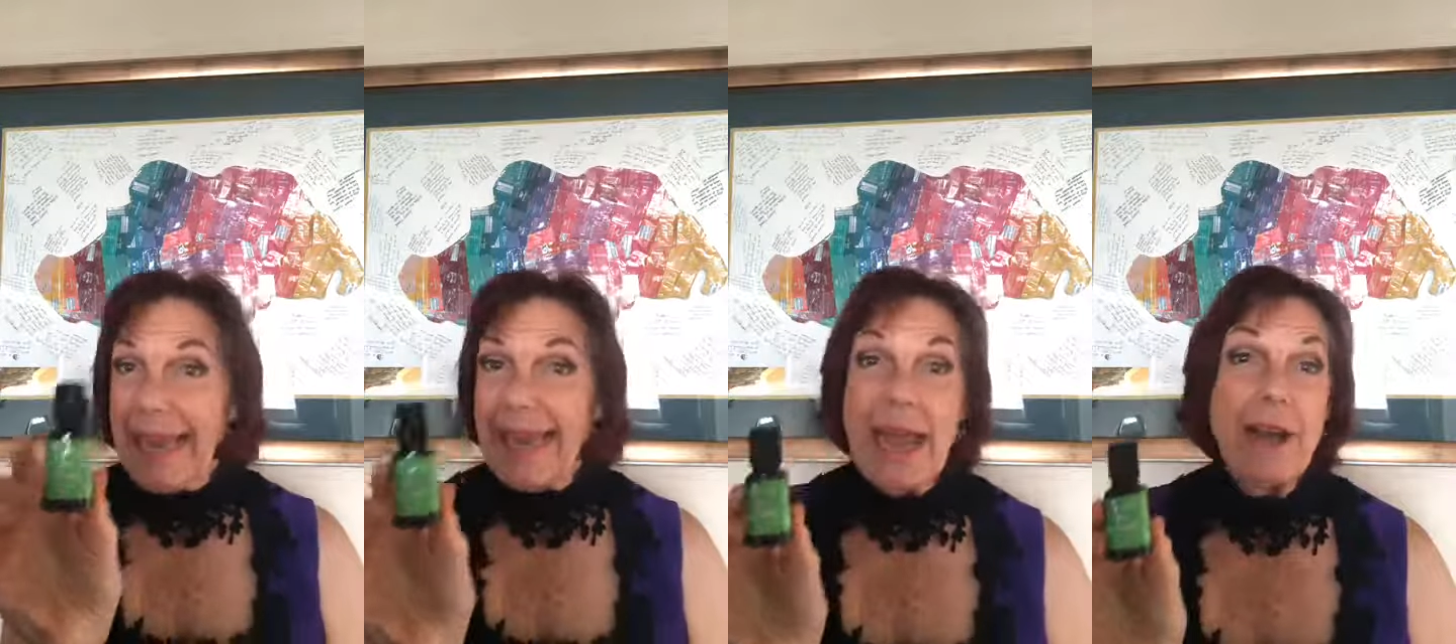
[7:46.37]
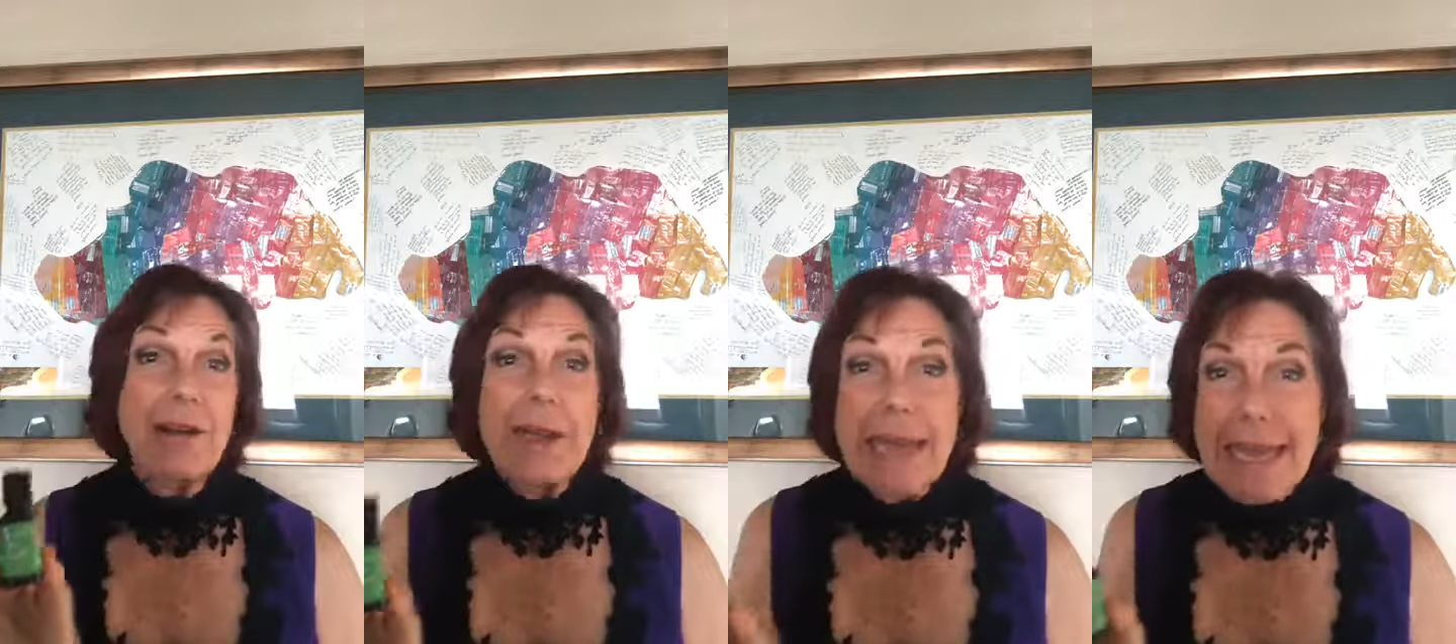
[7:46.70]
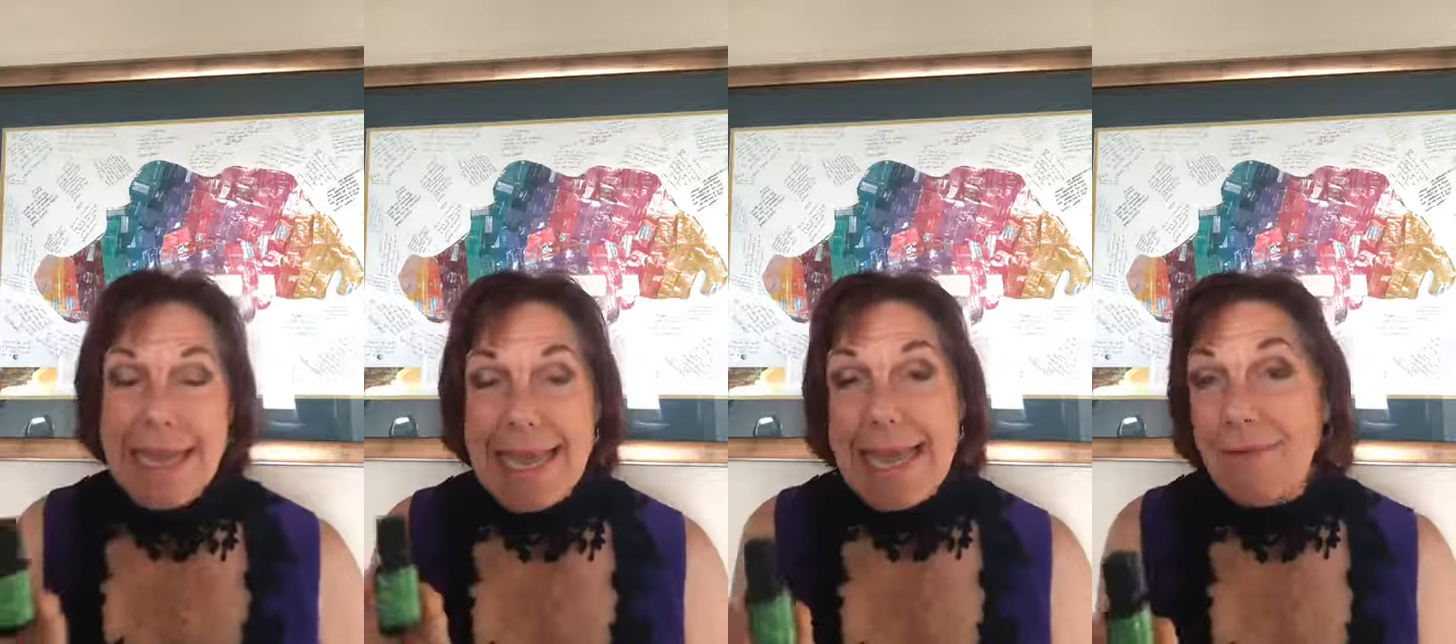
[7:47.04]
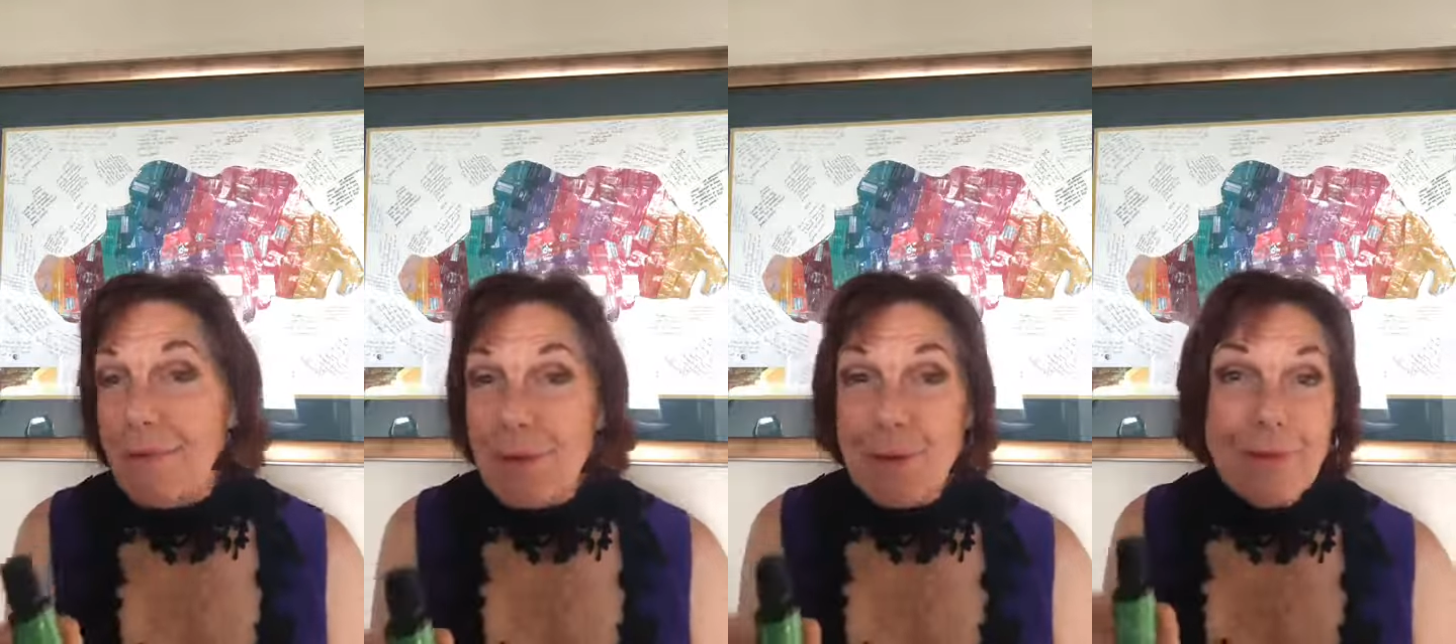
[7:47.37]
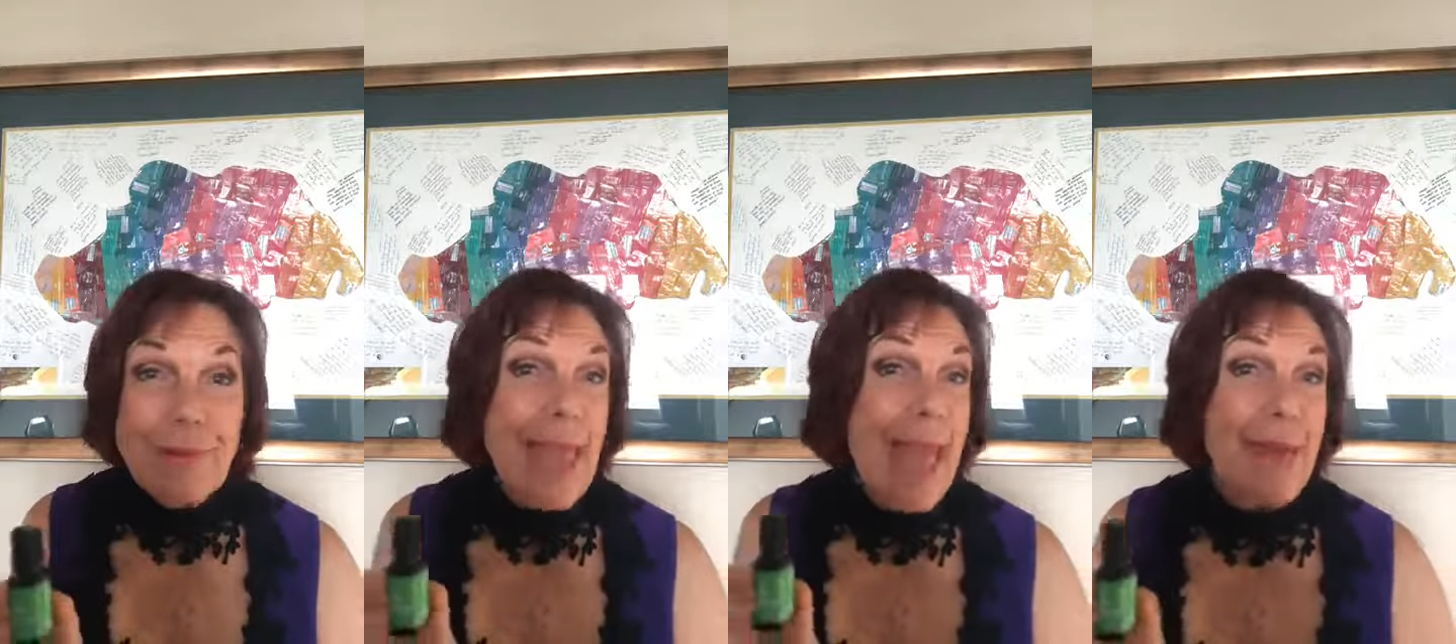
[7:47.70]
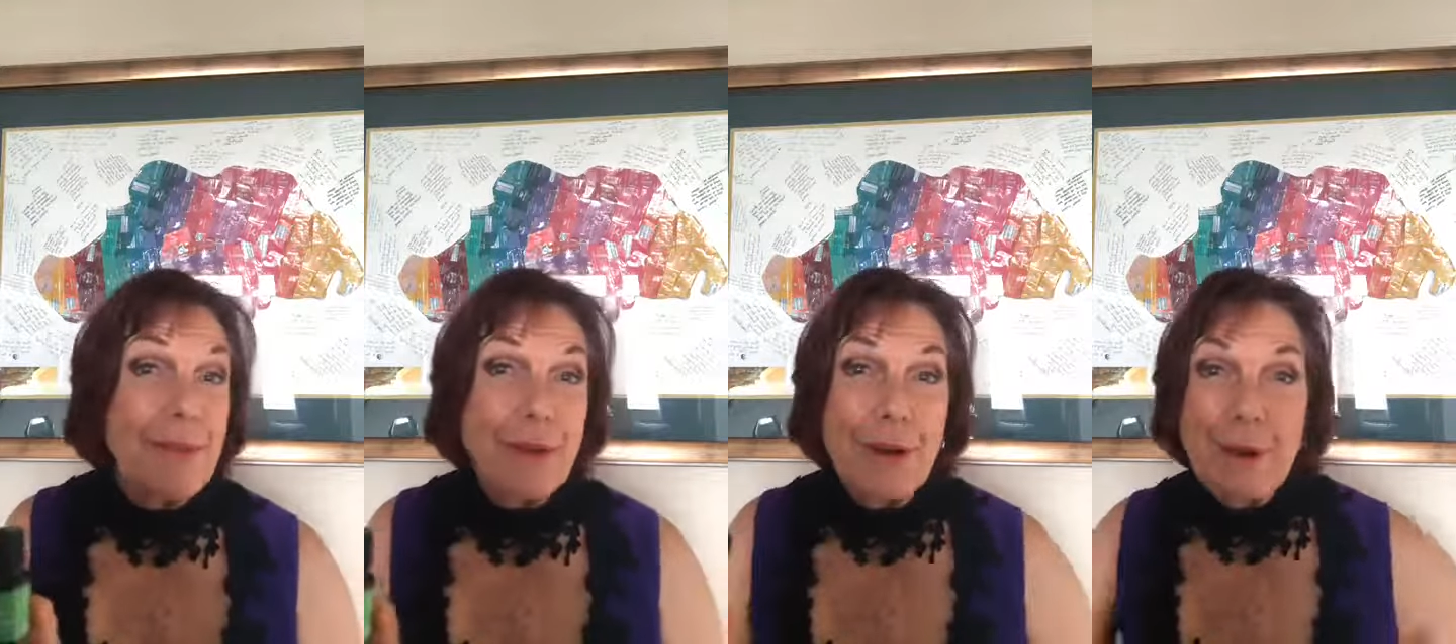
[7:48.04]
Now, if you have
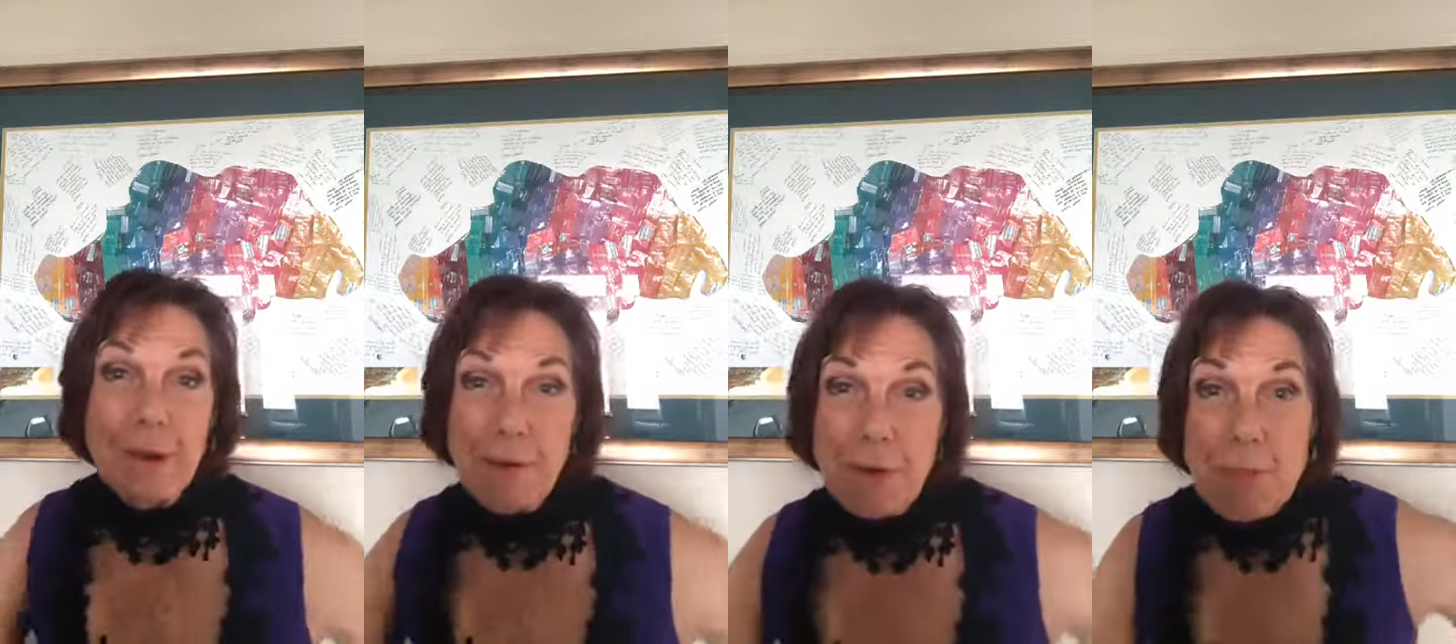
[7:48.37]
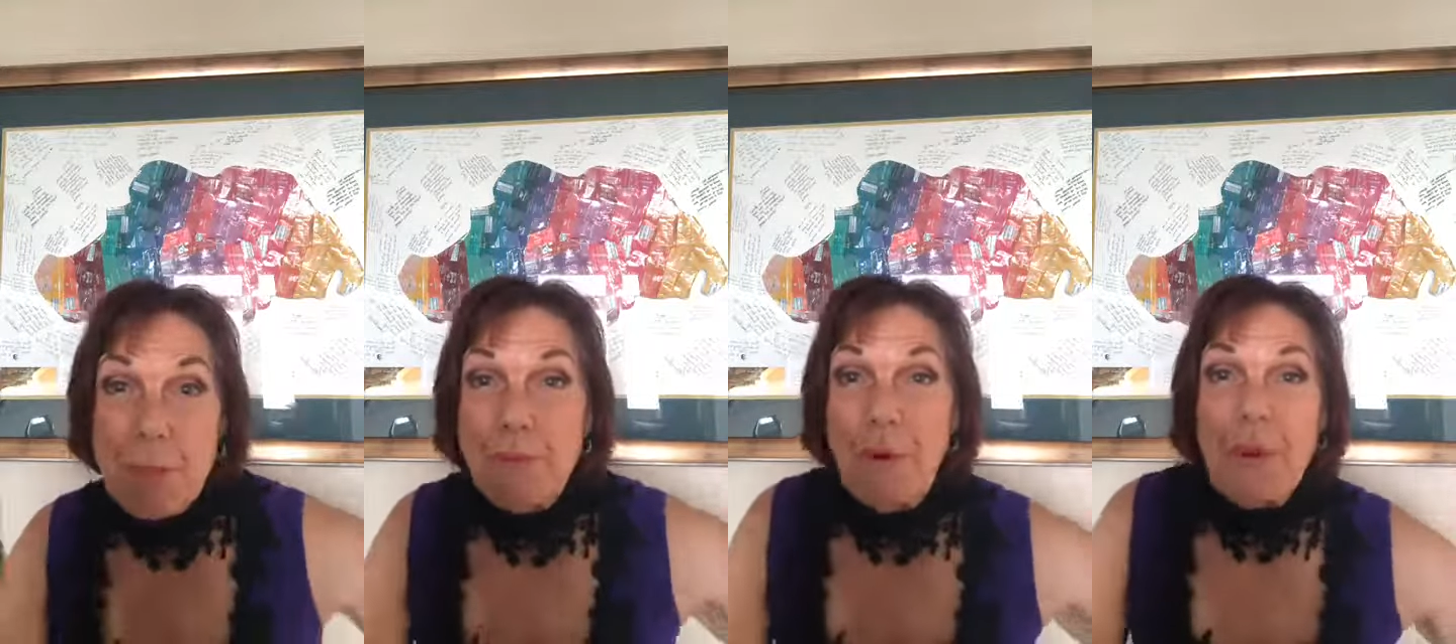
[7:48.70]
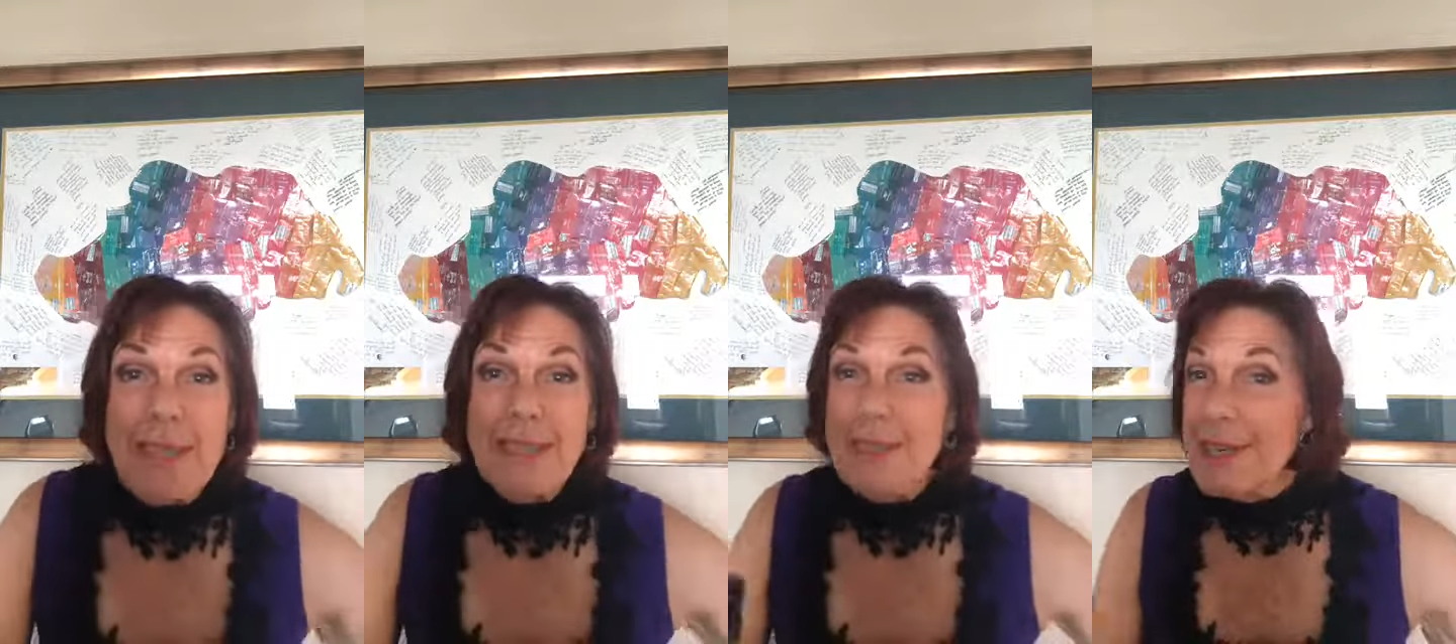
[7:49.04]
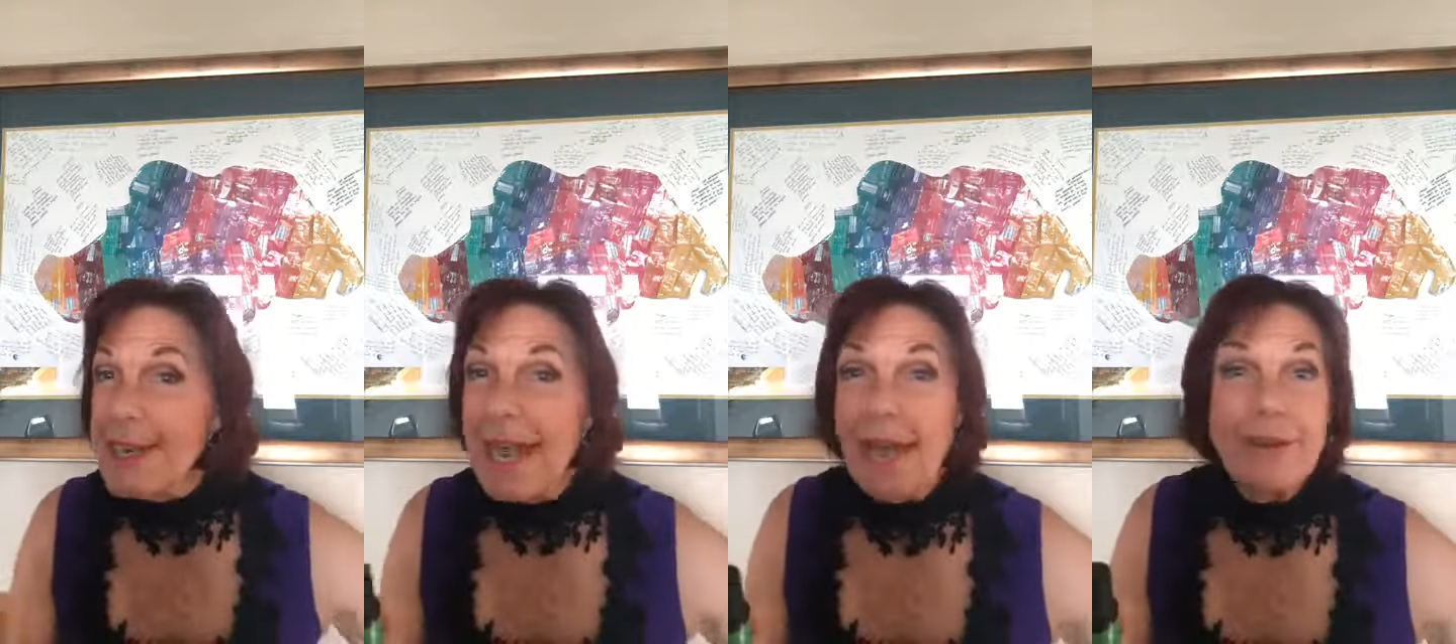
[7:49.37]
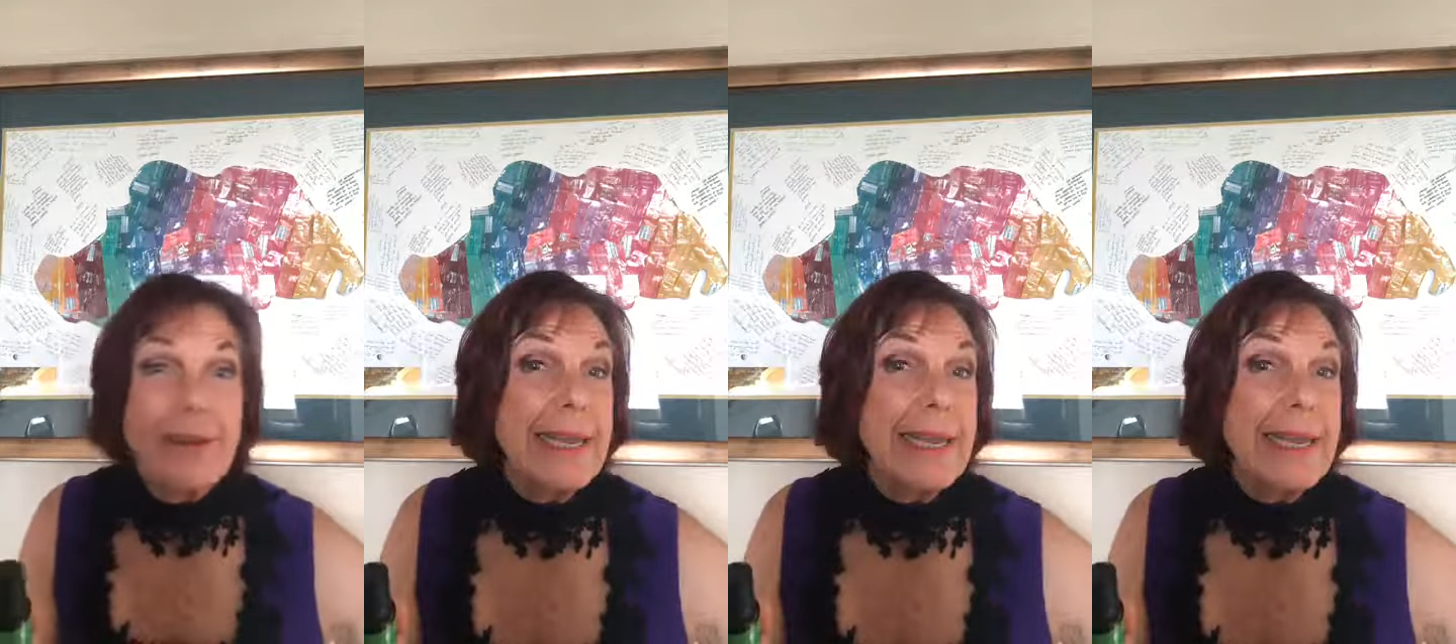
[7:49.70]
gathered a group of oils together,